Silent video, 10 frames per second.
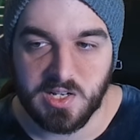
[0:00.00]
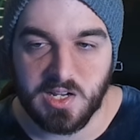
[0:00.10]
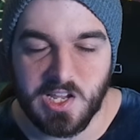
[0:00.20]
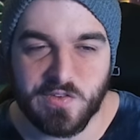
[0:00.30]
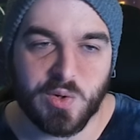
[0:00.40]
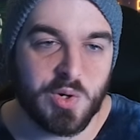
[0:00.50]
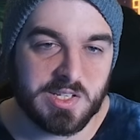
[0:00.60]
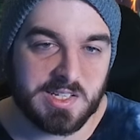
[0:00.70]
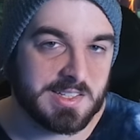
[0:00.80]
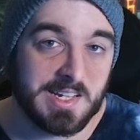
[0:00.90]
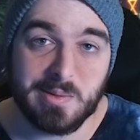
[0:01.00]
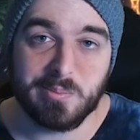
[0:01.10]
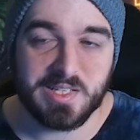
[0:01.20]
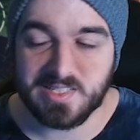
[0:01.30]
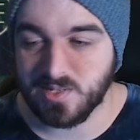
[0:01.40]
If you're early in the game,
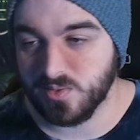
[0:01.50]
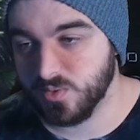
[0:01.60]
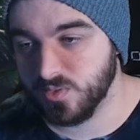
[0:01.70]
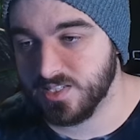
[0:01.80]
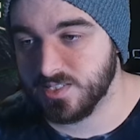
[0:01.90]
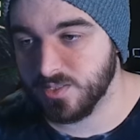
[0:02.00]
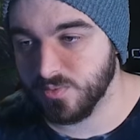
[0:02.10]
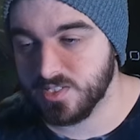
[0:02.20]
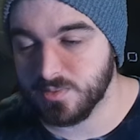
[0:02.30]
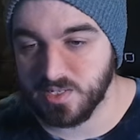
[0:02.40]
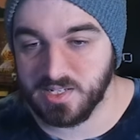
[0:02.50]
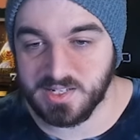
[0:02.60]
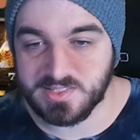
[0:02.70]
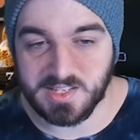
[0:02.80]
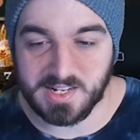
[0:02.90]
please don't do this. The reason being
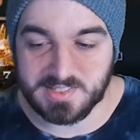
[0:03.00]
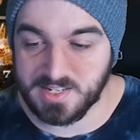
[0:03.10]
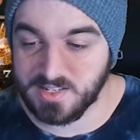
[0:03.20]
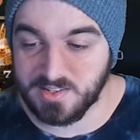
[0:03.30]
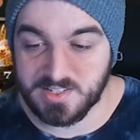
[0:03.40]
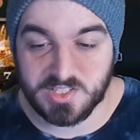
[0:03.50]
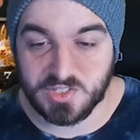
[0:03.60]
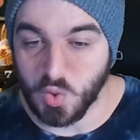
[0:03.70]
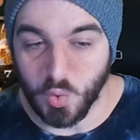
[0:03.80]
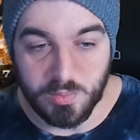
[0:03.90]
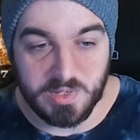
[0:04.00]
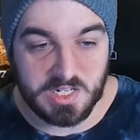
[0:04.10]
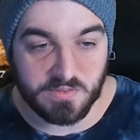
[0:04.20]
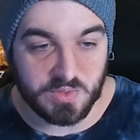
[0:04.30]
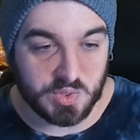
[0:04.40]
is, like I said, there's so many
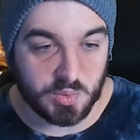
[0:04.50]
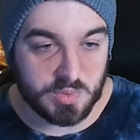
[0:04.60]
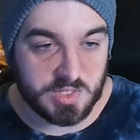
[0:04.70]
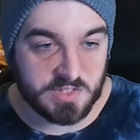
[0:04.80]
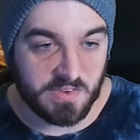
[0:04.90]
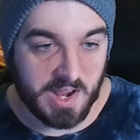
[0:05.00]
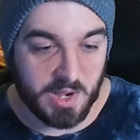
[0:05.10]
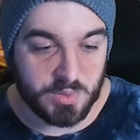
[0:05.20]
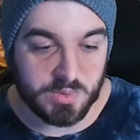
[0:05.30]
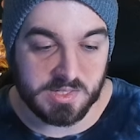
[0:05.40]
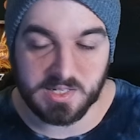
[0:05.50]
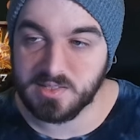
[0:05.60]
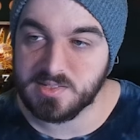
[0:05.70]
different sources for how you can get this